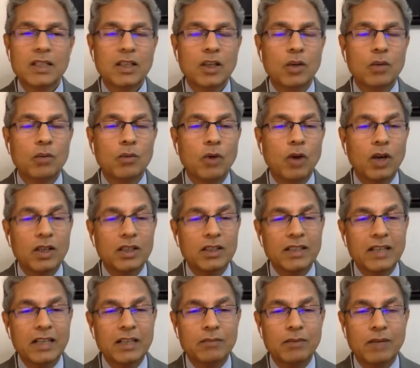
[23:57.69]
Now,
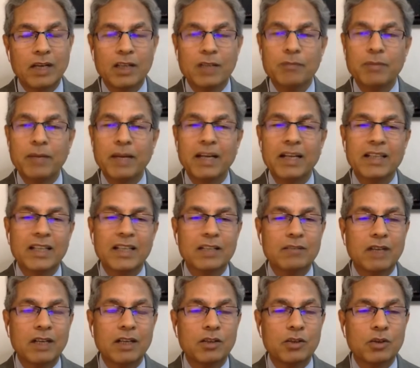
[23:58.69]
what that one belt
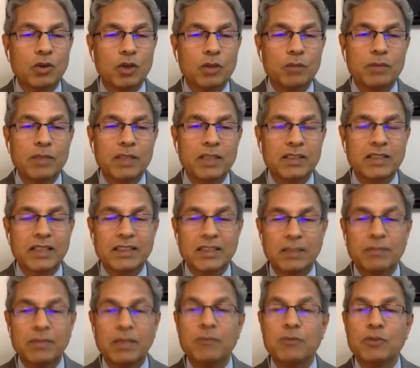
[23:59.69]
and one road means, I
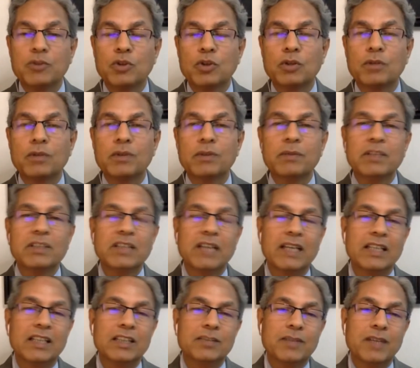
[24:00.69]
sometimes joke with my
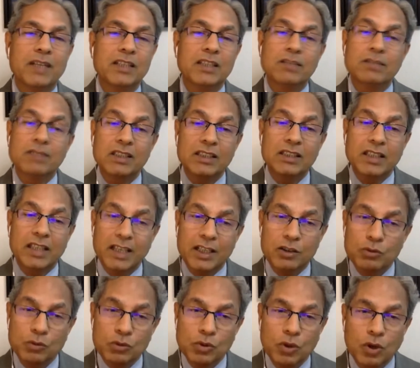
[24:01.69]
Chinese friends, even they
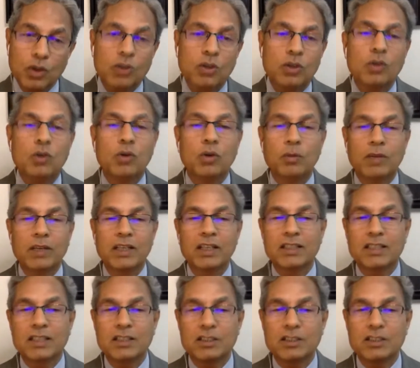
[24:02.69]
do not know, but it's a